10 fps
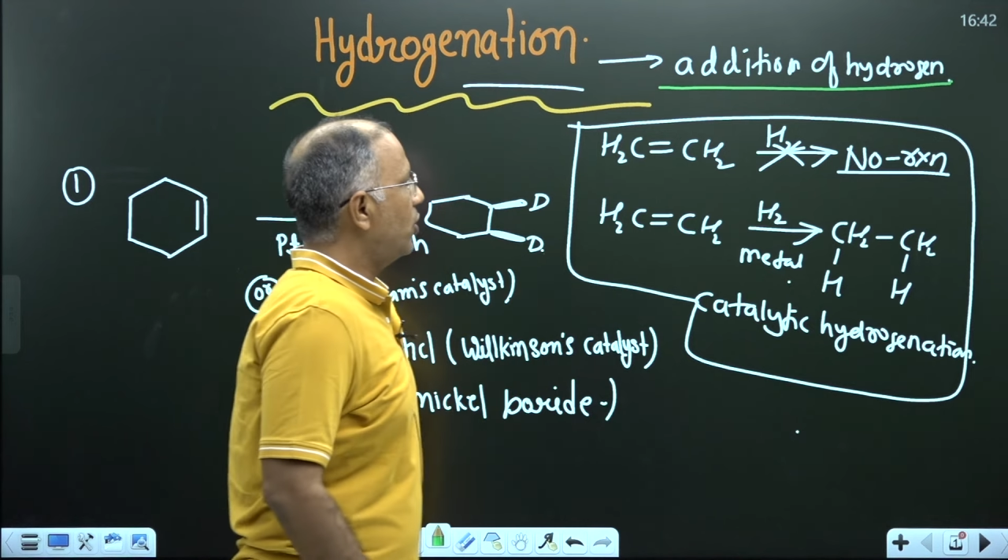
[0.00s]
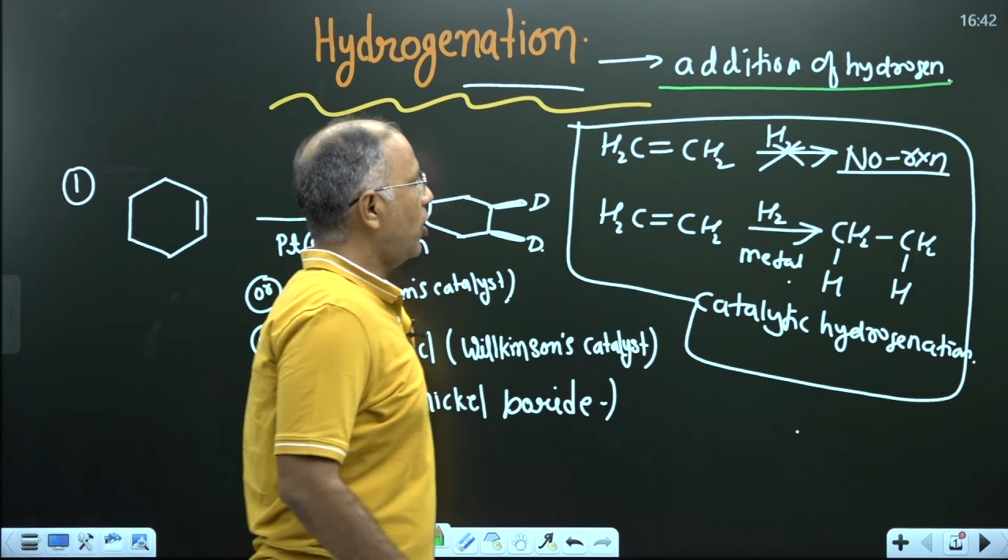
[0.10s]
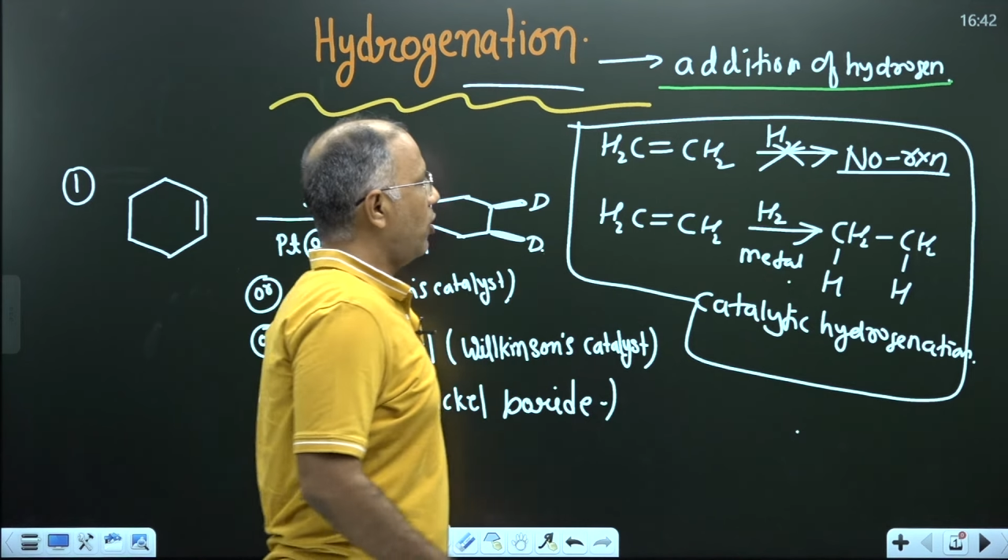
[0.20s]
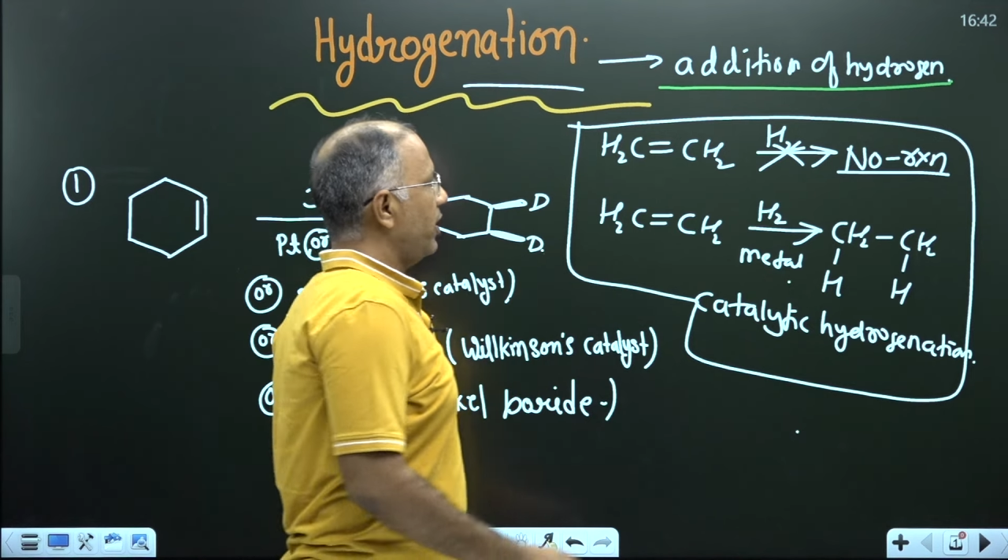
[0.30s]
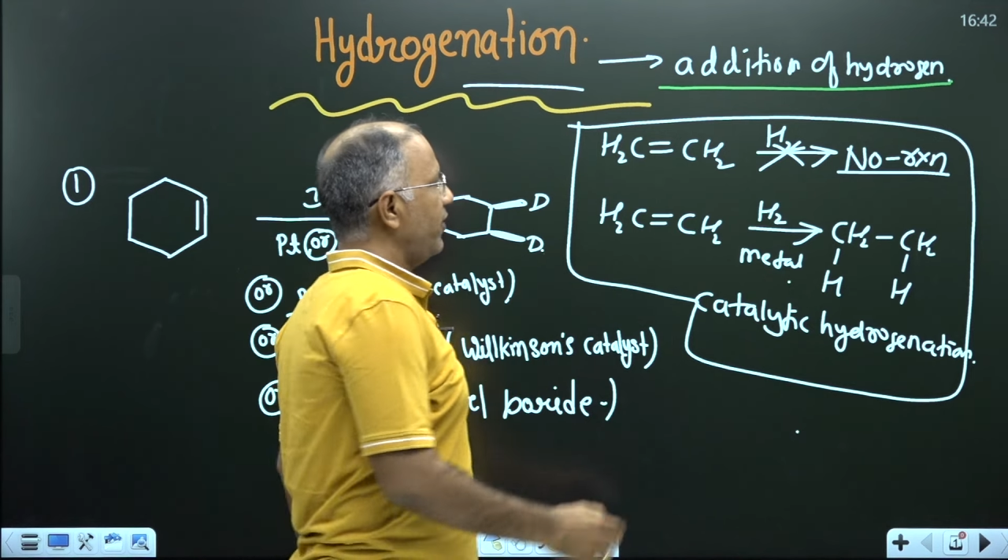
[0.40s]
Now,
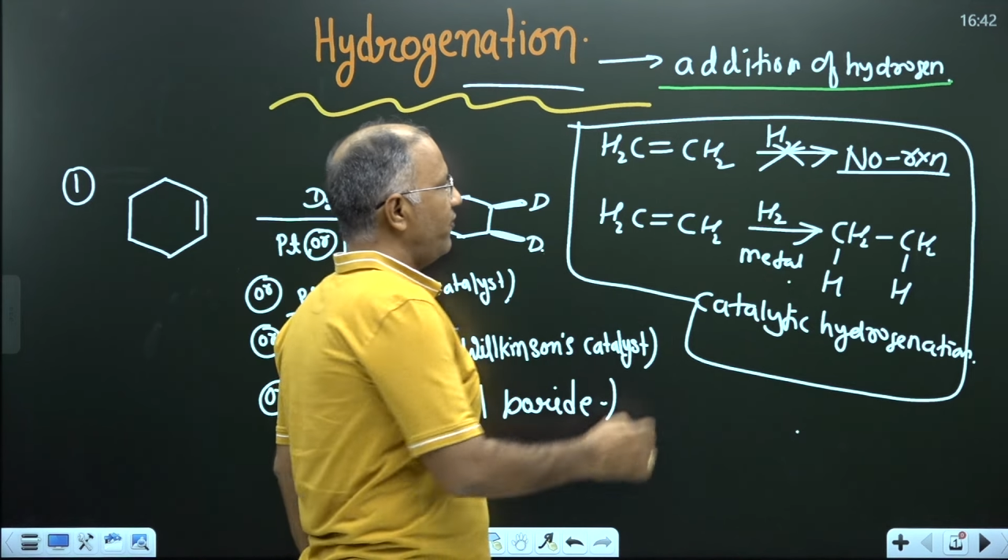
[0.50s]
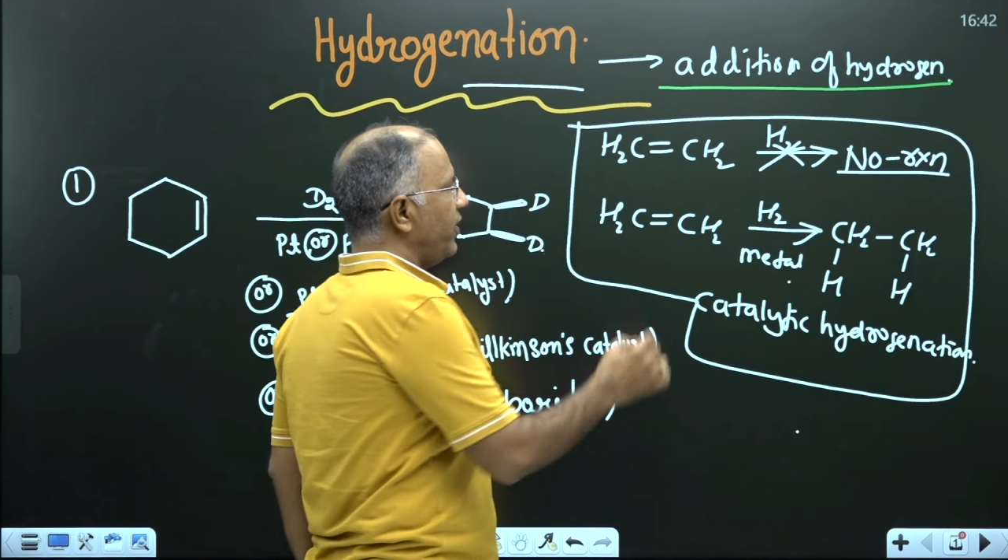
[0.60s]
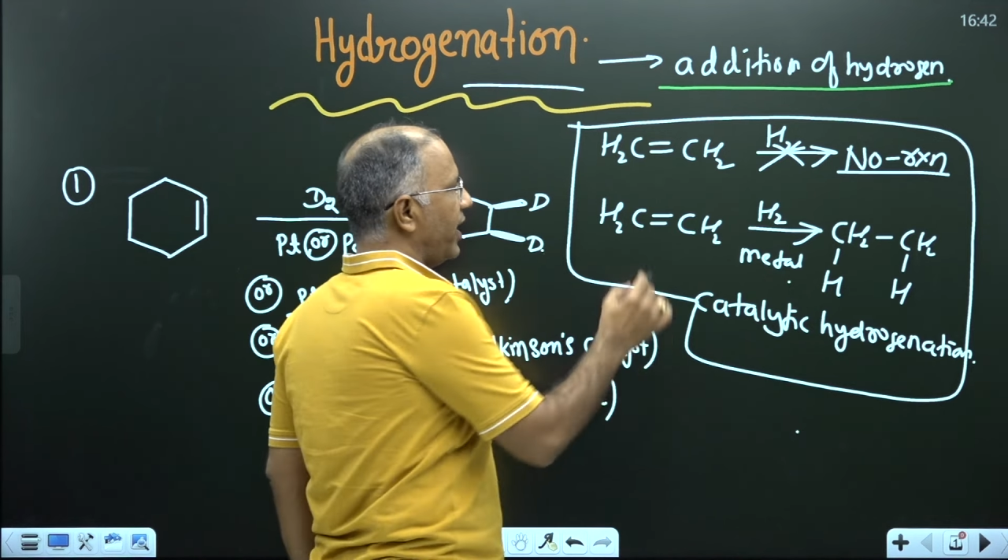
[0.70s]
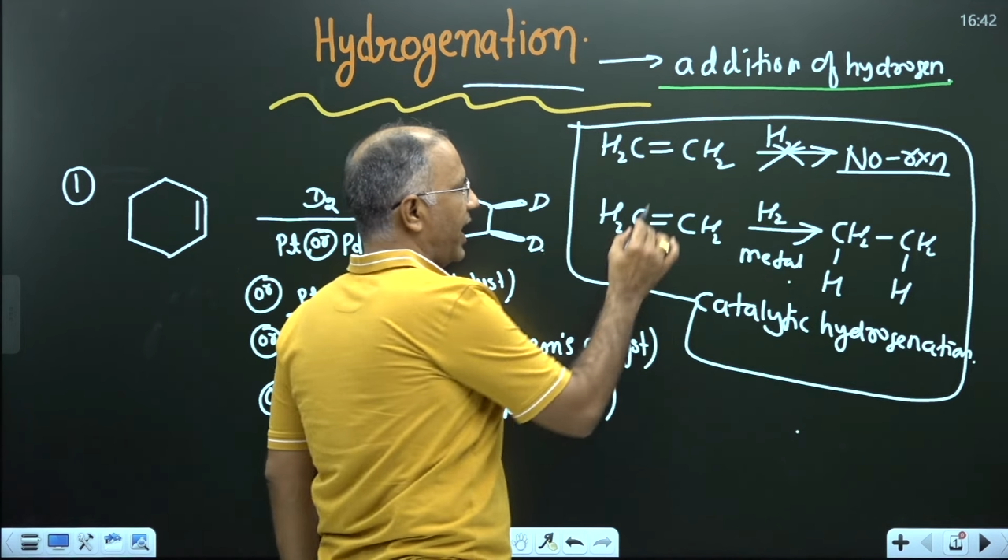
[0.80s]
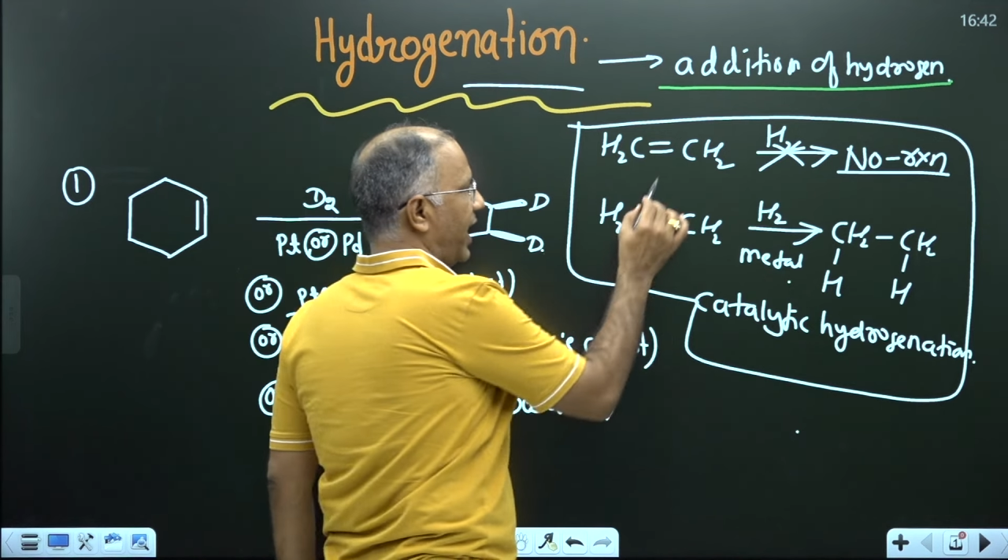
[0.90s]
if
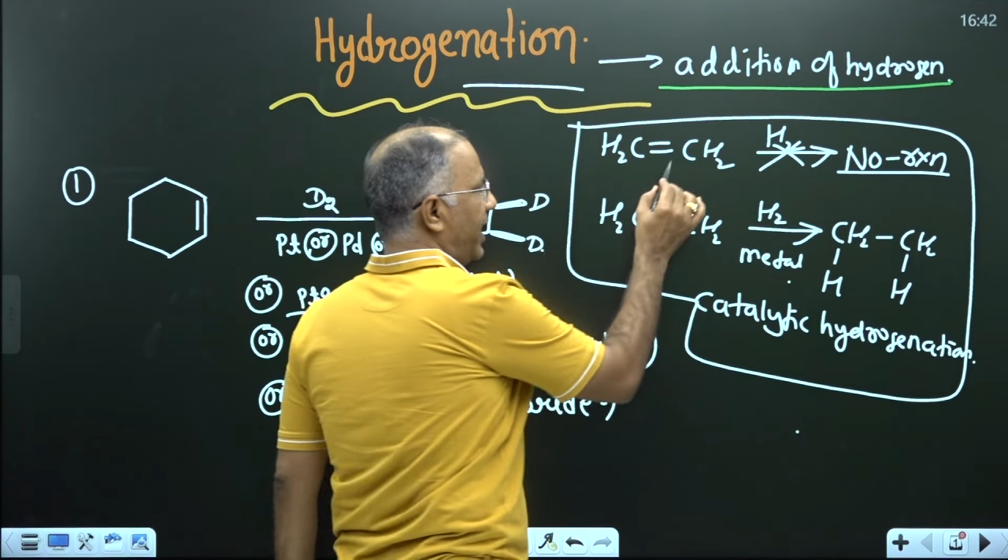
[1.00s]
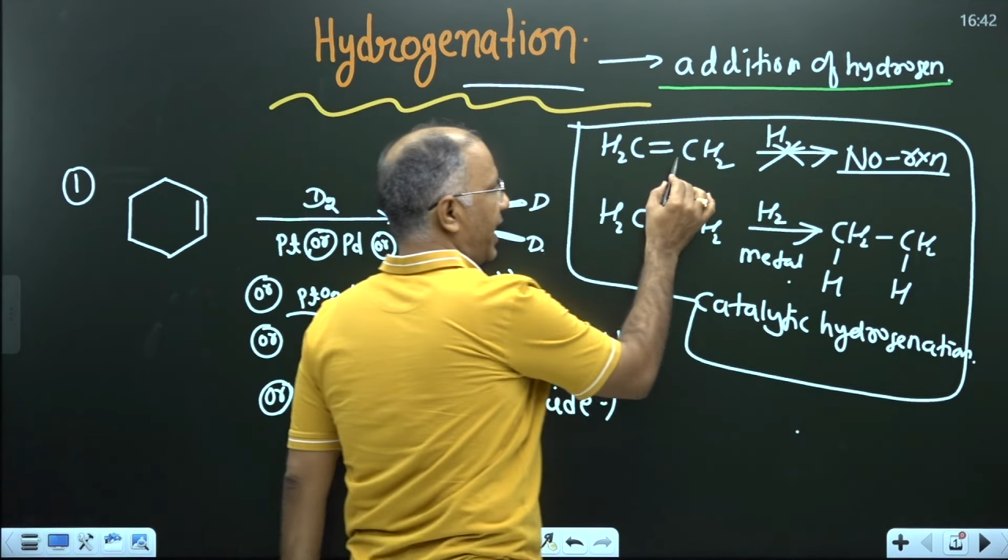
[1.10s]
we add